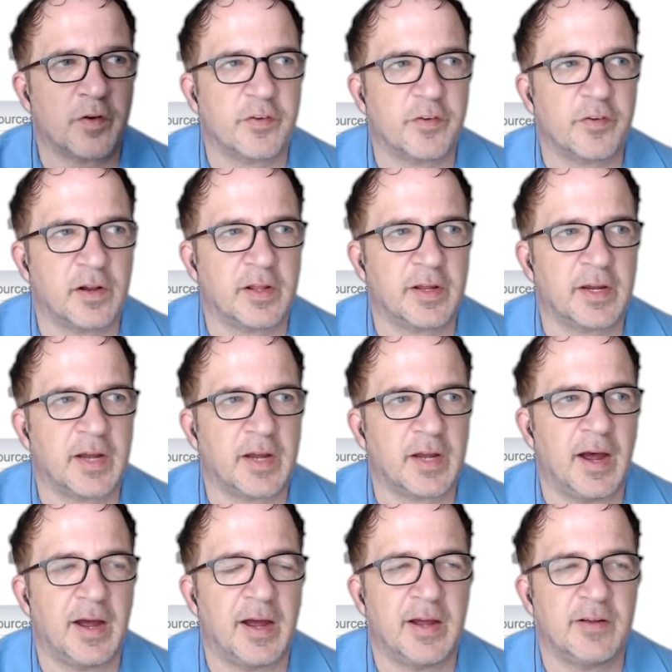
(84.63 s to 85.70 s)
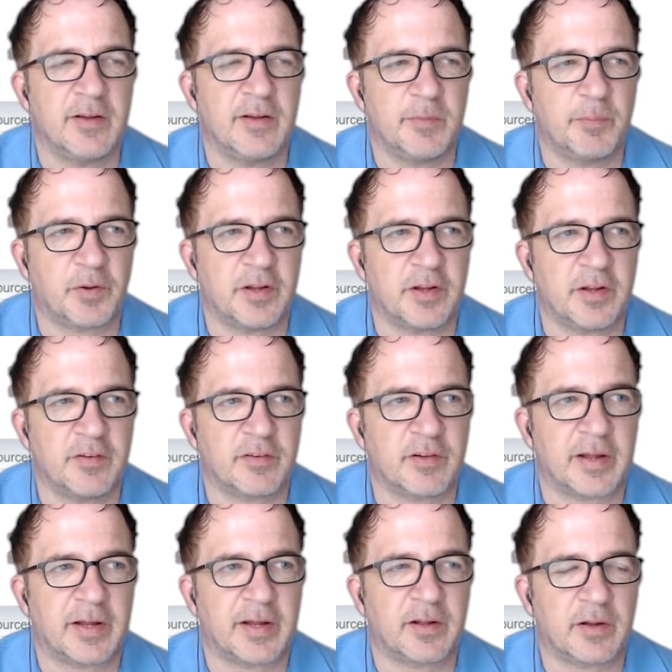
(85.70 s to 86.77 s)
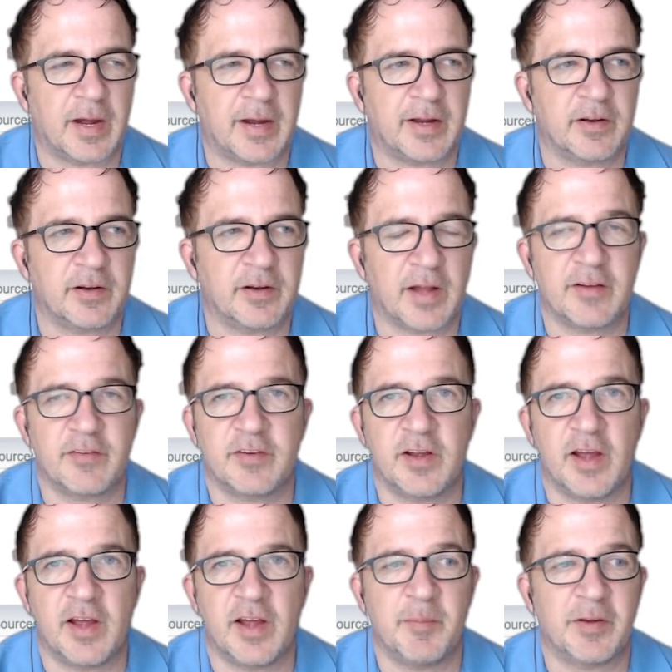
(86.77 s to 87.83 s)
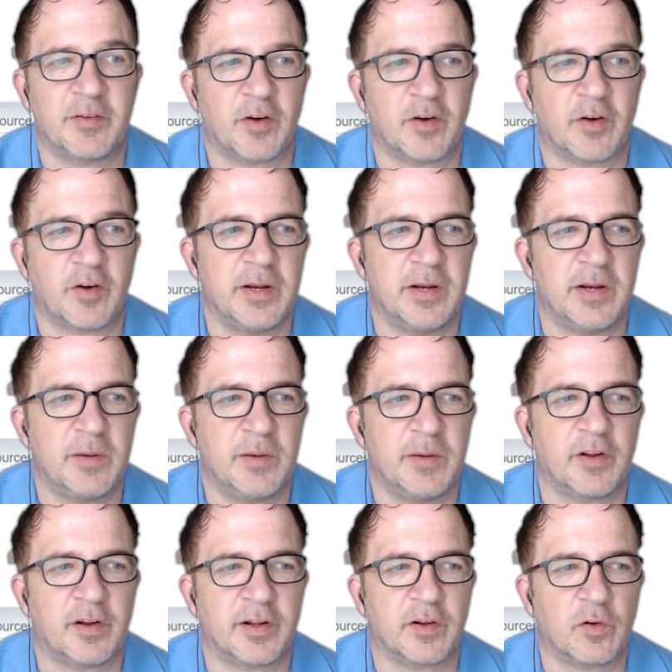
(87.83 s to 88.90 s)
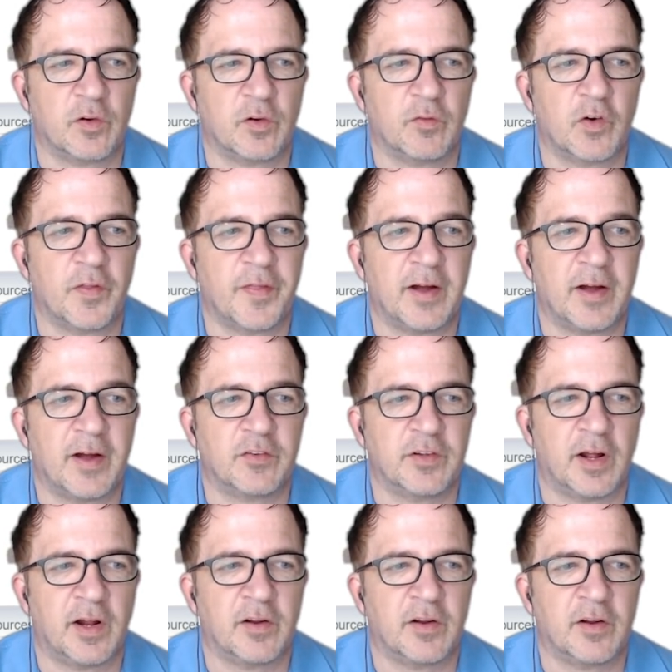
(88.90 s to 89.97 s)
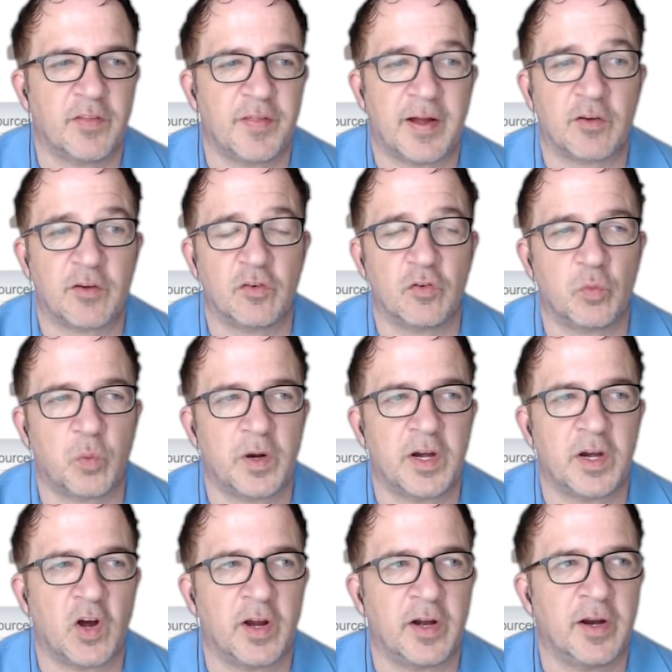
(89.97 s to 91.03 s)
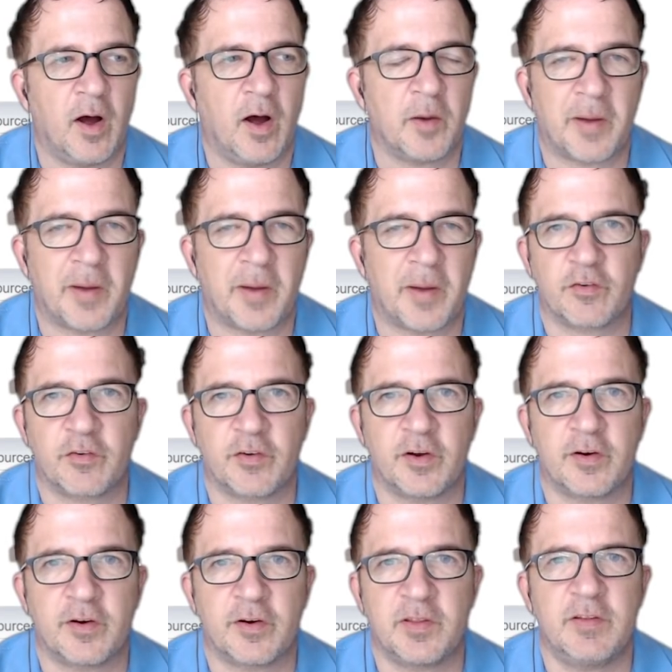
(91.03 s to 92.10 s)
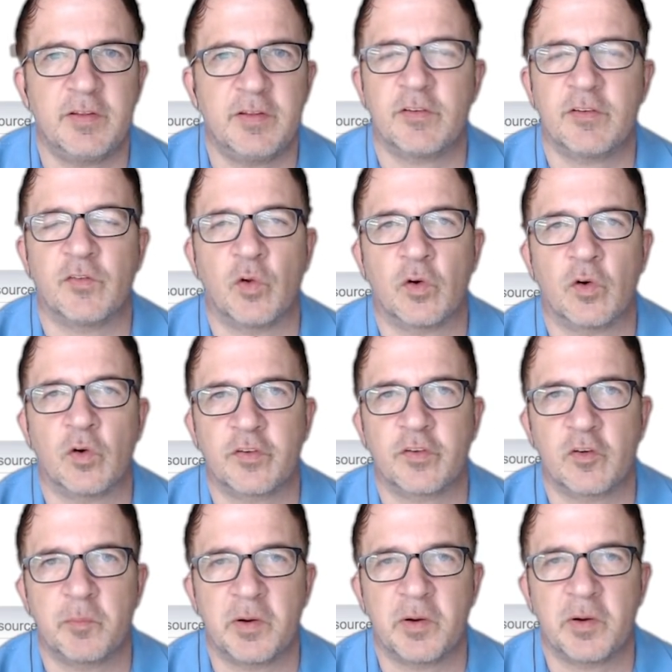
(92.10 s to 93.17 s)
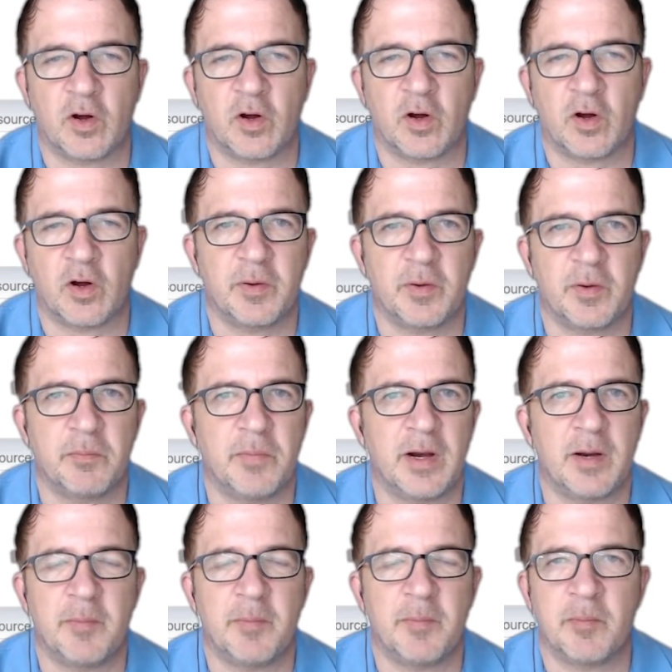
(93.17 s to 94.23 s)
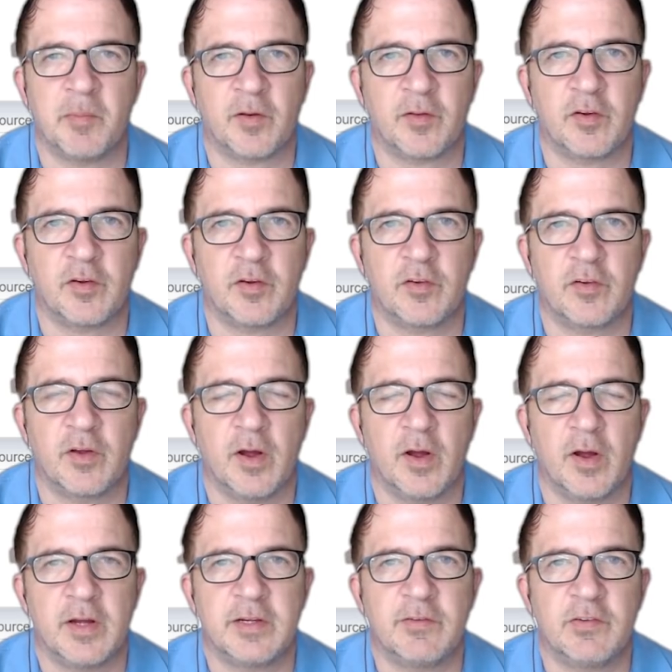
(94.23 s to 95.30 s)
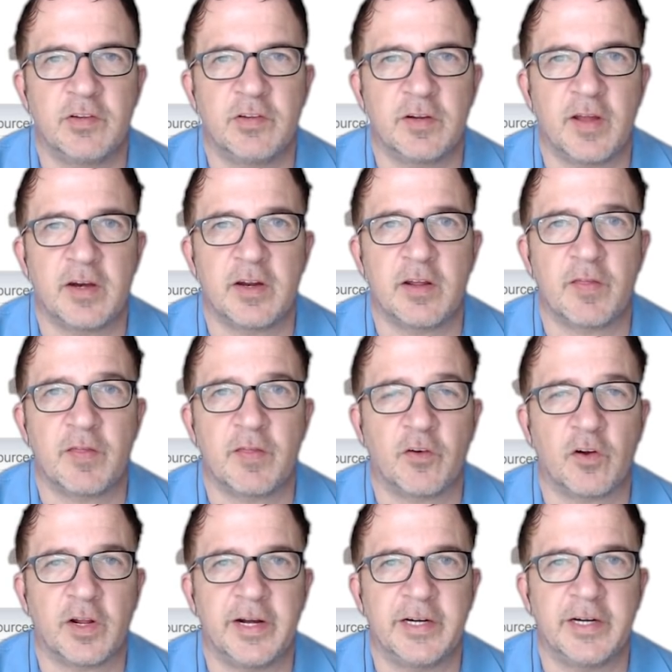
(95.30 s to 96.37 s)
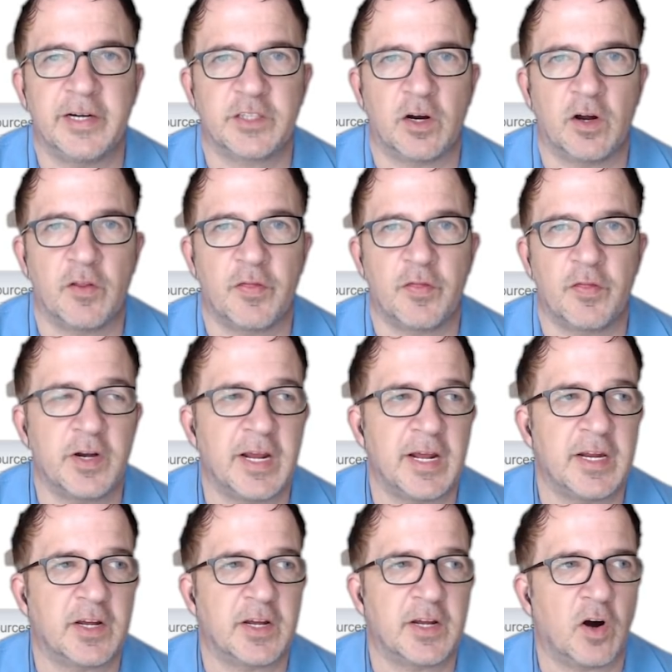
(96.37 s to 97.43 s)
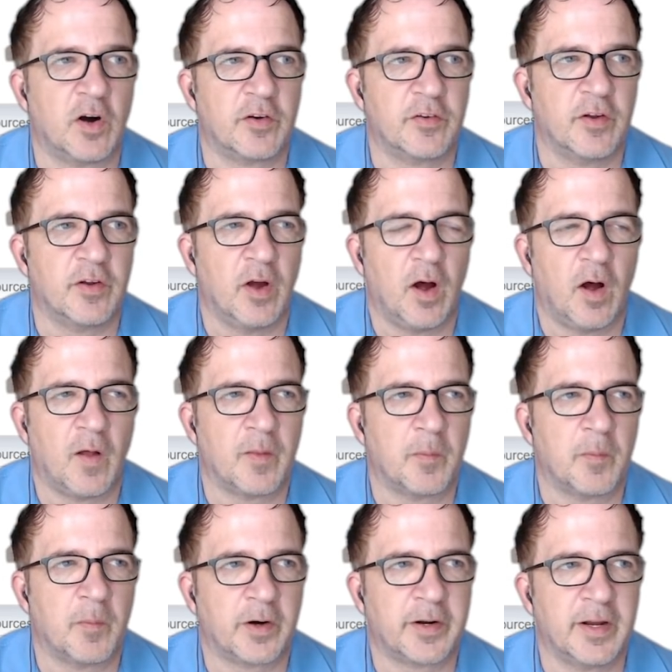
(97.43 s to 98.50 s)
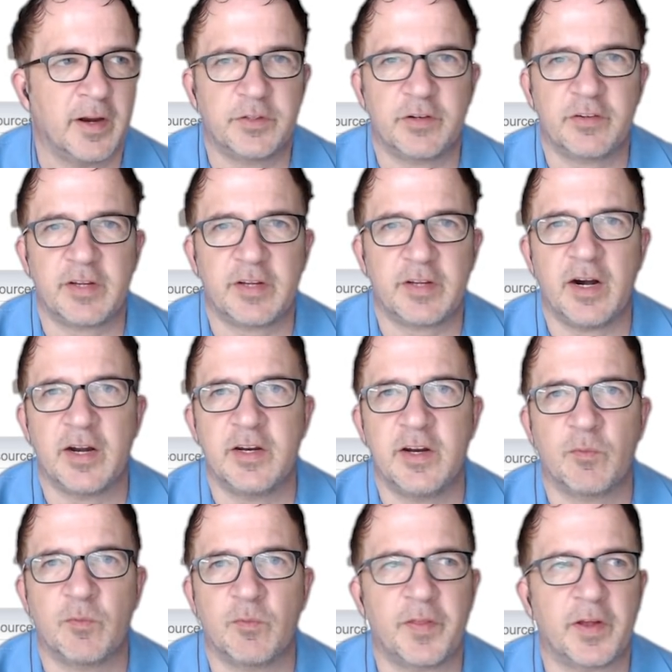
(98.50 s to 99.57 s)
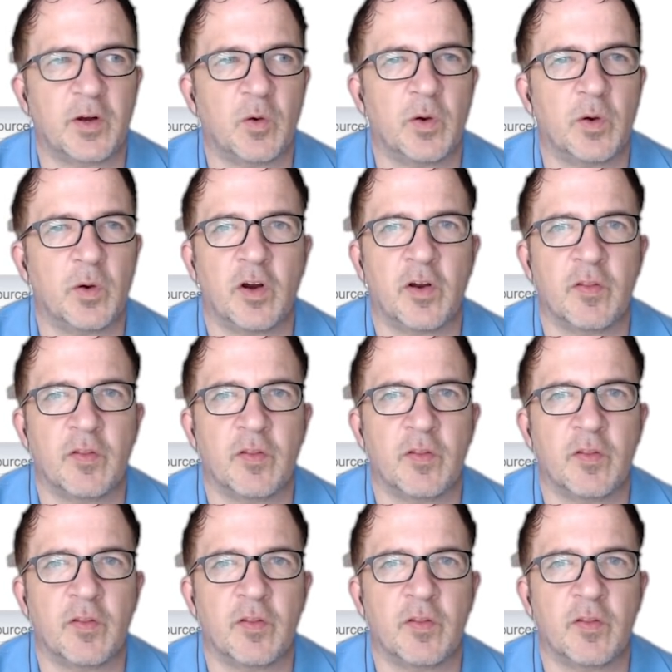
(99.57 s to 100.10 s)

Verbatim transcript: selling, I see places like I can last see a MSRP was selling a little over $1,000, $1,029 on Microcenter, but these have long since been gone. It's been many, many months since you've seen any of the full hash uh, 3080 cards on the market just to get an idea of what they're going on